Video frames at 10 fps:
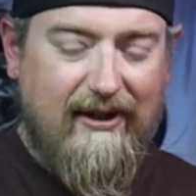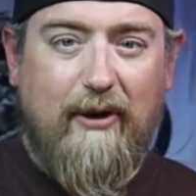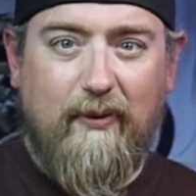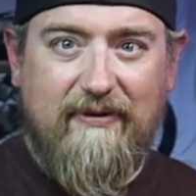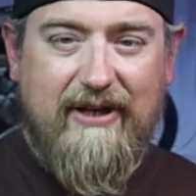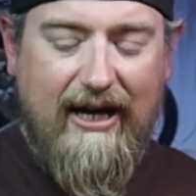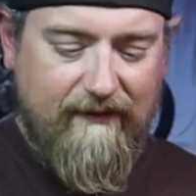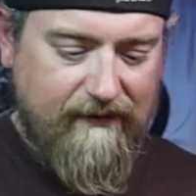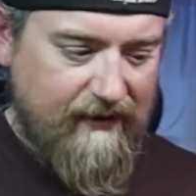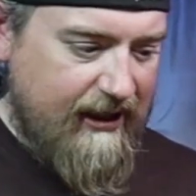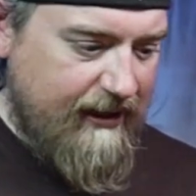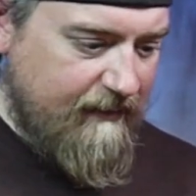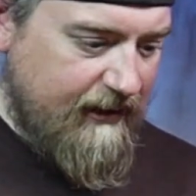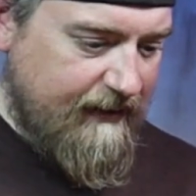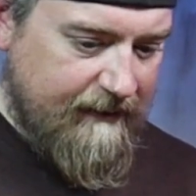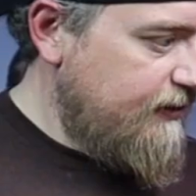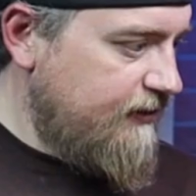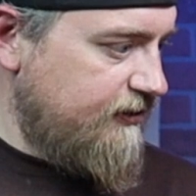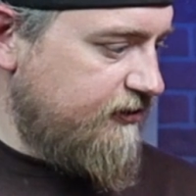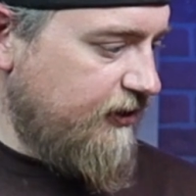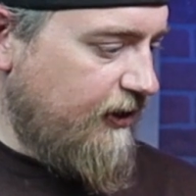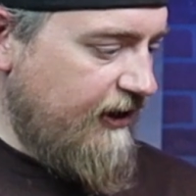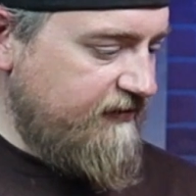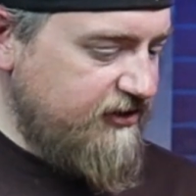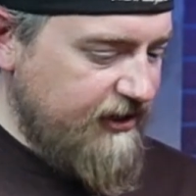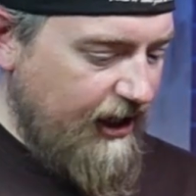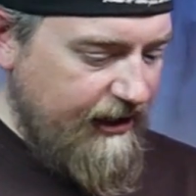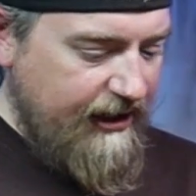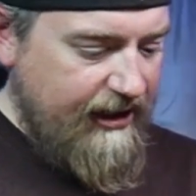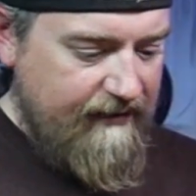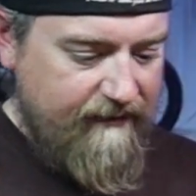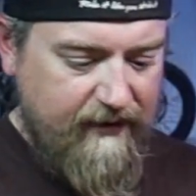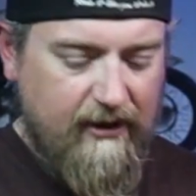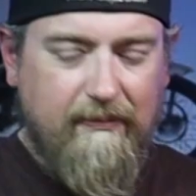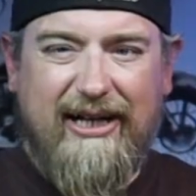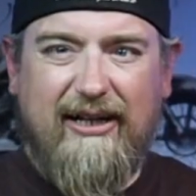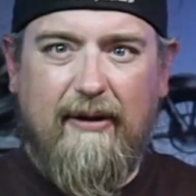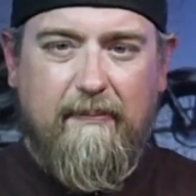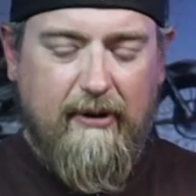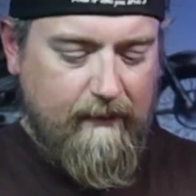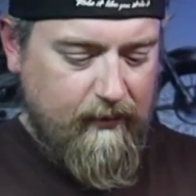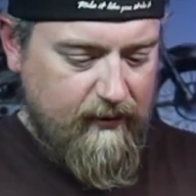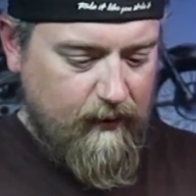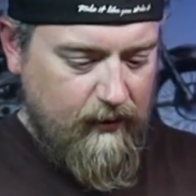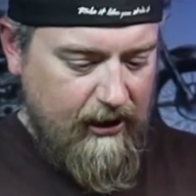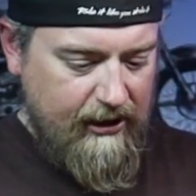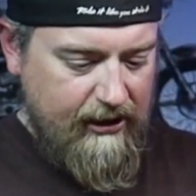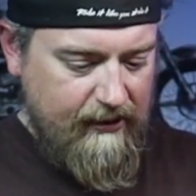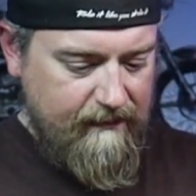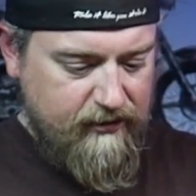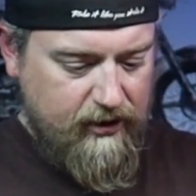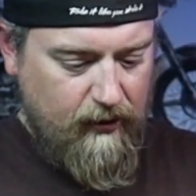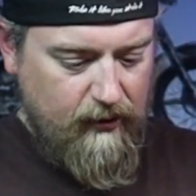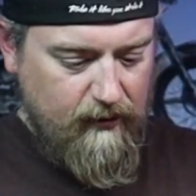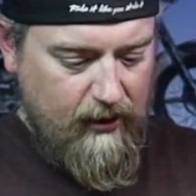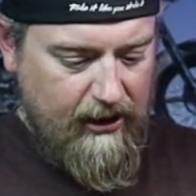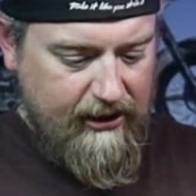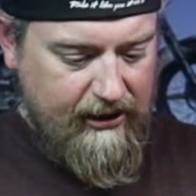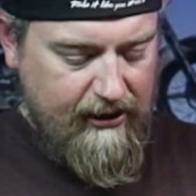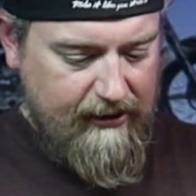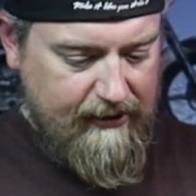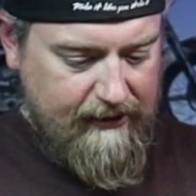and we've got flame. So I've just gone ahead and filled my cup up with water, cold water.